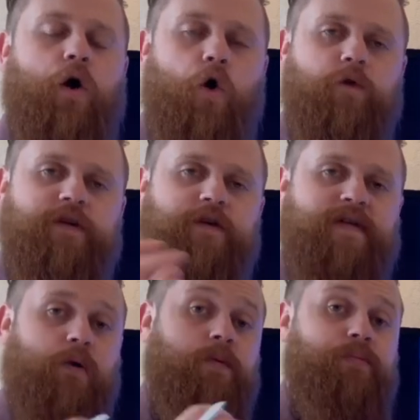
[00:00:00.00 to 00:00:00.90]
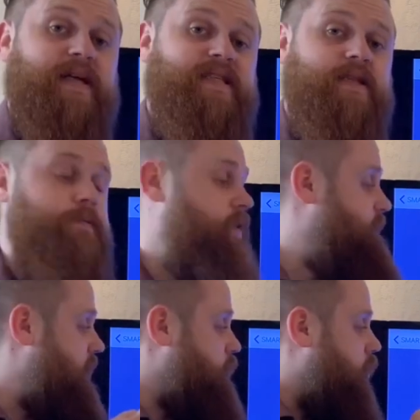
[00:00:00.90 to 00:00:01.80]
hopefully you've now completed them. You've
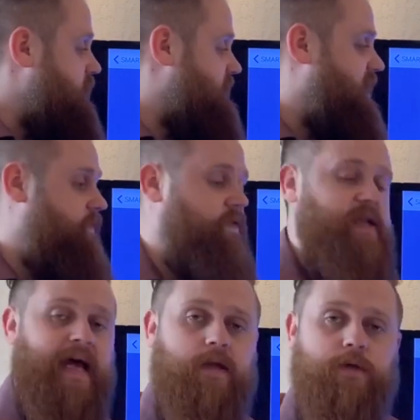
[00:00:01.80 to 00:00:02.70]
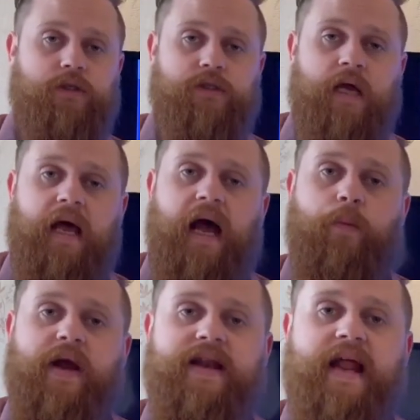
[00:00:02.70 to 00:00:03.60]
found all these different elements and
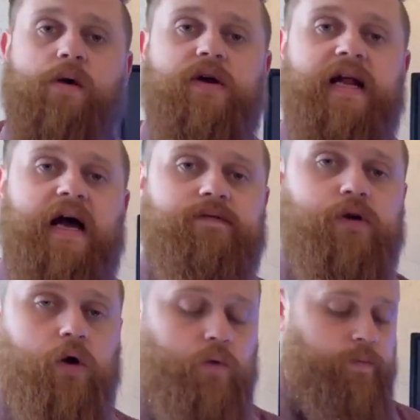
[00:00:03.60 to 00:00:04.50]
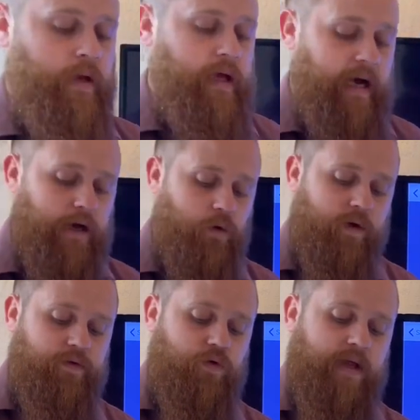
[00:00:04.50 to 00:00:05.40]
we are now going to have a go at going
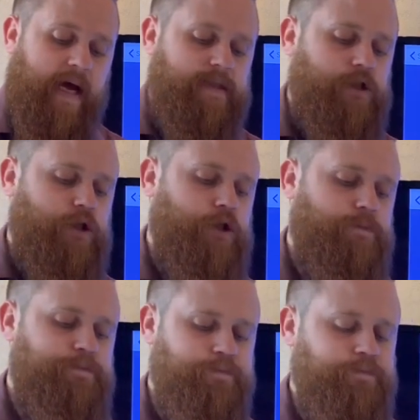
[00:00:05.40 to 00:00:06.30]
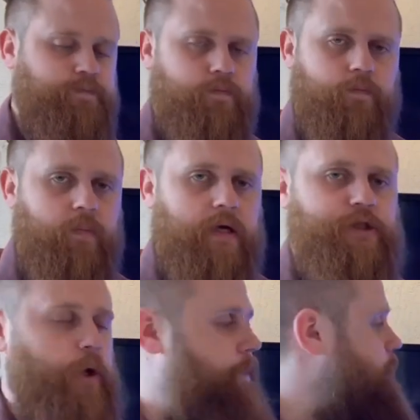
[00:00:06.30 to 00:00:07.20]
through the answers.
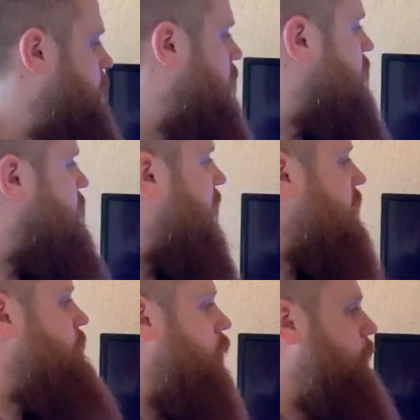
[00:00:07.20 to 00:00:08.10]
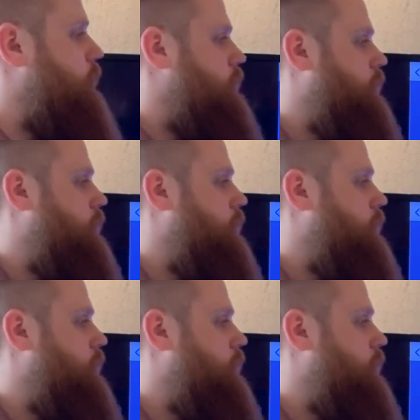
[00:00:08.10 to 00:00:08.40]
So, the adverb.